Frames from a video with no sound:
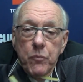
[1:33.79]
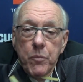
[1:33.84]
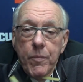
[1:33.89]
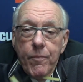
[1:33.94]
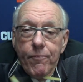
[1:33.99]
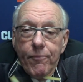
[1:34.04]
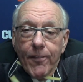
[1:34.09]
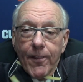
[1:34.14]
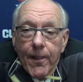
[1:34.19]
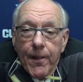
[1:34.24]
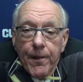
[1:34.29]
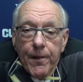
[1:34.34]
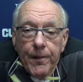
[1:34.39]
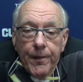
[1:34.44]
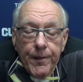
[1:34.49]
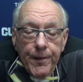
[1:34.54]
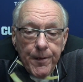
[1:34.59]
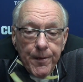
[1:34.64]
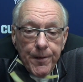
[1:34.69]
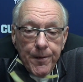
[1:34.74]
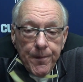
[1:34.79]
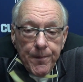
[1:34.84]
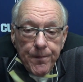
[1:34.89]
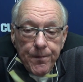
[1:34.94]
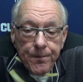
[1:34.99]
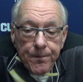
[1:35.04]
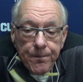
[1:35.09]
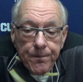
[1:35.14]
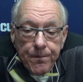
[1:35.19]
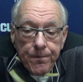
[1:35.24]
How would you assess the shot
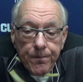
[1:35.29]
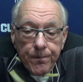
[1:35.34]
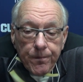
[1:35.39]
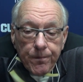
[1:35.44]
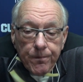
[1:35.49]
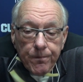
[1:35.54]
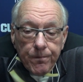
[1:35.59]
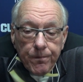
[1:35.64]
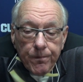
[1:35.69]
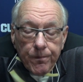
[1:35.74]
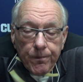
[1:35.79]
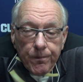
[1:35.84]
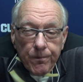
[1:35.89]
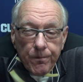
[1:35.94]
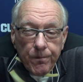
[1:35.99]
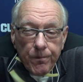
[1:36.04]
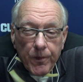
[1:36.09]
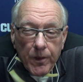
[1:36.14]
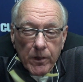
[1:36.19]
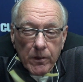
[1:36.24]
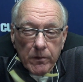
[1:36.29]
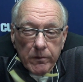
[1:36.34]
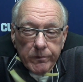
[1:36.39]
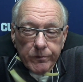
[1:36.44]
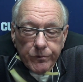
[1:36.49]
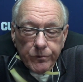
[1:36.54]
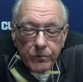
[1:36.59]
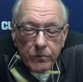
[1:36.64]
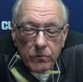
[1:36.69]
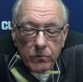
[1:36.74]
selection down the stretch
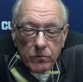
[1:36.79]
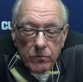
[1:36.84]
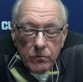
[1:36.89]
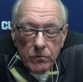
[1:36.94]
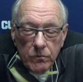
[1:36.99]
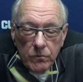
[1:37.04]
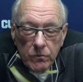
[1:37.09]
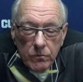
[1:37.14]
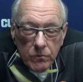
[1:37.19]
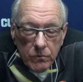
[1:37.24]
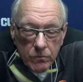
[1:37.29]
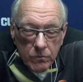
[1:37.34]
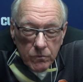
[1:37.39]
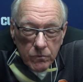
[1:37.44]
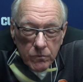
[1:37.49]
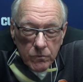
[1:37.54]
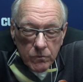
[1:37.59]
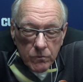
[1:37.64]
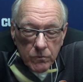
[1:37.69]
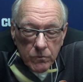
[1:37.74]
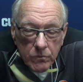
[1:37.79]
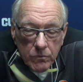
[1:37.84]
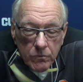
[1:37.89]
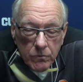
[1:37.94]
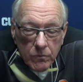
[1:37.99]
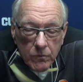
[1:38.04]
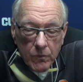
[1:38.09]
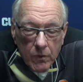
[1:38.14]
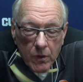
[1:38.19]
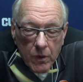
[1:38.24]
there in maybe the last 5 or 6
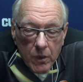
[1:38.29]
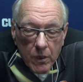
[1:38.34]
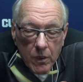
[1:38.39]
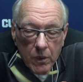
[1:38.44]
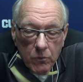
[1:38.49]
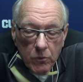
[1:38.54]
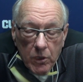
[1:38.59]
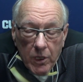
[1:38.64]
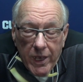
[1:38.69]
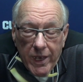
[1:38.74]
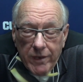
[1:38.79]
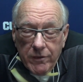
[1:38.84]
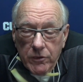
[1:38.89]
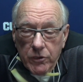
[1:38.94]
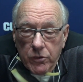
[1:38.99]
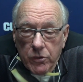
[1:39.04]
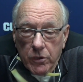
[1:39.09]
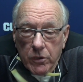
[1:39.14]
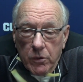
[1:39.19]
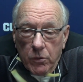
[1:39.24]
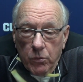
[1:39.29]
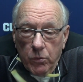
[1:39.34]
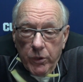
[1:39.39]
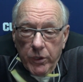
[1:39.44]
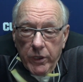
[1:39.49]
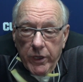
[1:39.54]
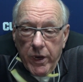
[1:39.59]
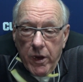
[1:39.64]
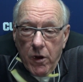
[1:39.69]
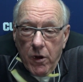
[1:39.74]
minutes or so? Well, Allen took a
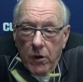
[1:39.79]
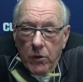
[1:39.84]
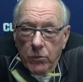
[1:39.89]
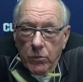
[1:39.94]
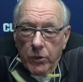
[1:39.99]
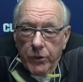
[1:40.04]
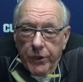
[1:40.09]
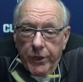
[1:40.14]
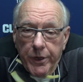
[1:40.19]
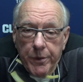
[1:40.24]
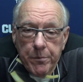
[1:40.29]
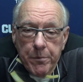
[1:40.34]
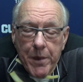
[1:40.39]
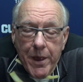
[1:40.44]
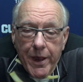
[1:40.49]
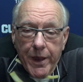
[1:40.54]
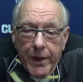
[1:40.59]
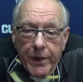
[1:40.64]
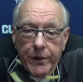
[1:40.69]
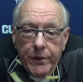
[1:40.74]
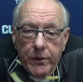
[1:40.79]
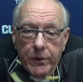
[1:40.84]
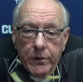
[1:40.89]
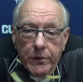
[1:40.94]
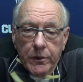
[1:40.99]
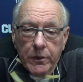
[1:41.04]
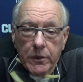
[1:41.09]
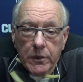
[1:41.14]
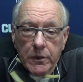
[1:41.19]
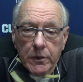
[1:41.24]
really hard one that he made,
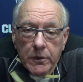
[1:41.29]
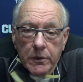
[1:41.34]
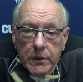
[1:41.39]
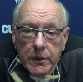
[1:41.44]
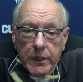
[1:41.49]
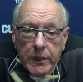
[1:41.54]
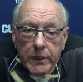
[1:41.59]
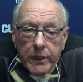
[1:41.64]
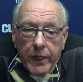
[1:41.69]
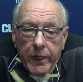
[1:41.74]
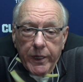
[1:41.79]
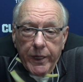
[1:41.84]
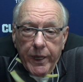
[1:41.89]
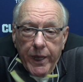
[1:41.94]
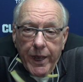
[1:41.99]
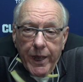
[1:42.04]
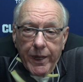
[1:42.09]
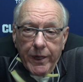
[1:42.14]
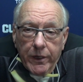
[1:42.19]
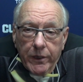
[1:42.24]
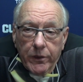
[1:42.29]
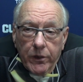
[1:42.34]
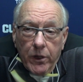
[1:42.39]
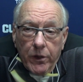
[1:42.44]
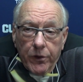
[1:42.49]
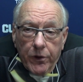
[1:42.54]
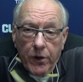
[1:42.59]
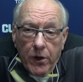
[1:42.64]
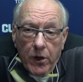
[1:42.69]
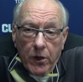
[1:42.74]
and then he had
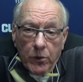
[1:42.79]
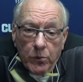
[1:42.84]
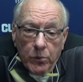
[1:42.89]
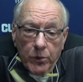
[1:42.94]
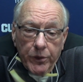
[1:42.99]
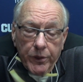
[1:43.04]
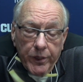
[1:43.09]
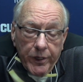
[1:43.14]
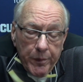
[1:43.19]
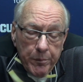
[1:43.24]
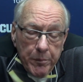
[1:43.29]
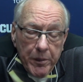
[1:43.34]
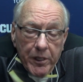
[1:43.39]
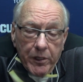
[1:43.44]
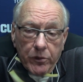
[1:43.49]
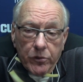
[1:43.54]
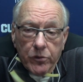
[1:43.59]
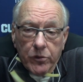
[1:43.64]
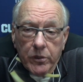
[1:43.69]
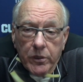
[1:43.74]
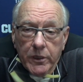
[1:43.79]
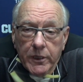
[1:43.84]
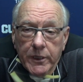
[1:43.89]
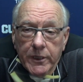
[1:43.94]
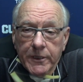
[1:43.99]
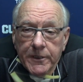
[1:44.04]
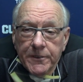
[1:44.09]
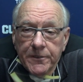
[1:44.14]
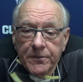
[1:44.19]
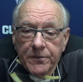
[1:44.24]
another hard one that he missed.
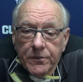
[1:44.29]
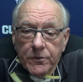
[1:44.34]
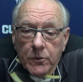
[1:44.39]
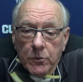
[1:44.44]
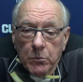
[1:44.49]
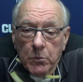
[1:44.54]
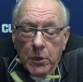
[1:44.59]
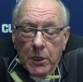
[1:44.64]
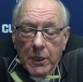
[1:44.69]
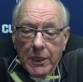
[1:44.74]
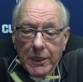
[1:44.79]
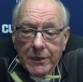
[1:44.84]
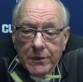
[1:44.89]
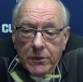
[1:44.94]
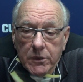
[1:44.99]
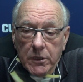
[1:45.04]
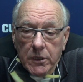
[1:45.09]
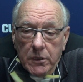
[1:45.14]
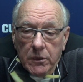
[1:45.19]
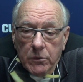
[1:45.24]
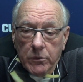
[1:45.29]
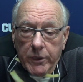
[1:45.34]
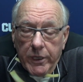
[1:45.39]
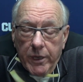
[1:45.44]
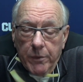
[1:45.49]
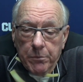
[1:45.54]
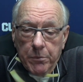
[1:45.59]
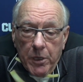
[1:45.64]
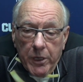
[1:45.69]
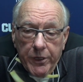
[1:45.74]
But we
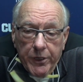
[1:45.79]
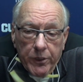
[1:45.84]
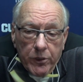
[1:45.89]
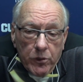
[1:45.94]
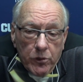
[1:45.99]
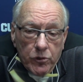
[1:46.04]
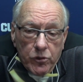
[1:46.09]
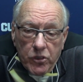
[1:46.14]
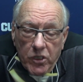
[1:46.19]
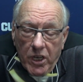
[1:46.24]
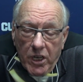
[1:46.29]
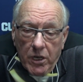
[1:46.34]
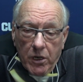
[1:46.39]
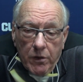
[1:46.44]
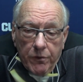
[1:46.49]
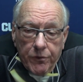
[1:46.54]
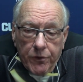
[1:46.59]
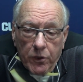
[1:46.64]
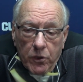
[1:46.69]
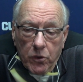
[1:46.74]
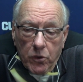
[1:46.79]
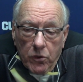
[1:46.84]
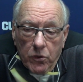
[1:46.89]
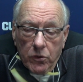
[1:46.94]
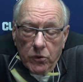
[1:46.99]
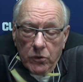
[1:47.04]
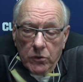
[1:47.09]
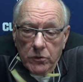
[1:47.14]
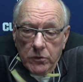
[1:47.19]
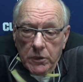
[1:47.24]
got Buddy a good shot off the
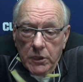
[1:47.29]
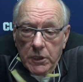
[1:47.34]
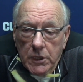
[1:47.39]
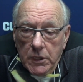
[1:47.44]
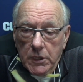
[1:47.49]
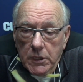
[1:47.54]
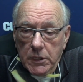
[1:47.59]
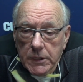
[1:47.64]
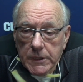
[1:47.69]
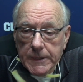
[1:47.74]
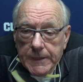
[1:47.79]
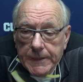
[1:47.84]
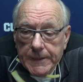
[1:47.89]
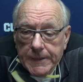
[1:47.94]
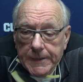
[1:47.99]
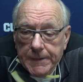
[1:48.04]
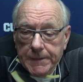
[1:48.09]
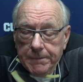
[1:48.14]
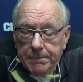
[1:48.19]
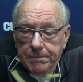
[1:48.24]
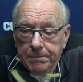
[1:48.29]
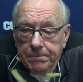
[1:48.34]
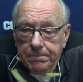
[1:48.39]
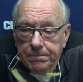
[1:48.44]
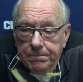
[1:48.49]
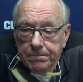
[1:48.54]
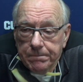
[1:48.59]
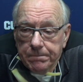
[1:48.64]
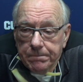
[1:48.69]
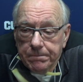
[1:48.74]
curl.
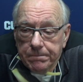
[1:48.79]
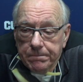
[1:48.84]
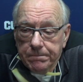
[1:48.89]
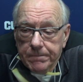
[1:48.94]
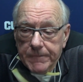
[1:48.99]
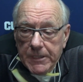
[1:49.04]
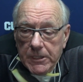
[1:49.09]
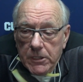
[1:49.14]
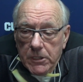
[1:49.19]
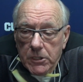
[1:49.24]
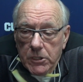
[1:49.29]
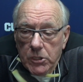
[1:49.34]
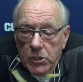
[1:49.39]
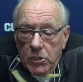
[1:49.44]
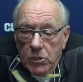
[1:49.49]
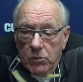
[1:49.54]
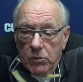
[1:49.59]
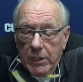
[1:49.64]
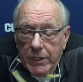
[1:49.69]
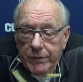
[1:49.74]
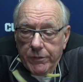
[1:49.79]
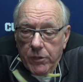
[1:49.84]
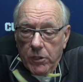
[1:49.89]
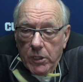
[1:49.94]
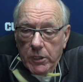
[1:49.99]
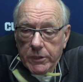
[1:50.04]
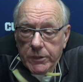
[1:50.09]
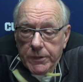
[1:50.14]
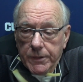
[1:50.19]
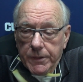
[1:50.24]
You know, I
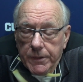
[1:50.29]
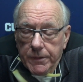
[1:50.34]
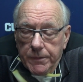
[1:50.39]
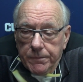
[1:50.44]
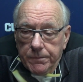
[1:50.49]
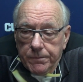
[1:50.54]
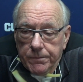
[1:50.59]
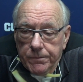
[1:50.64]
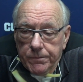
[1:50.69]
thought, you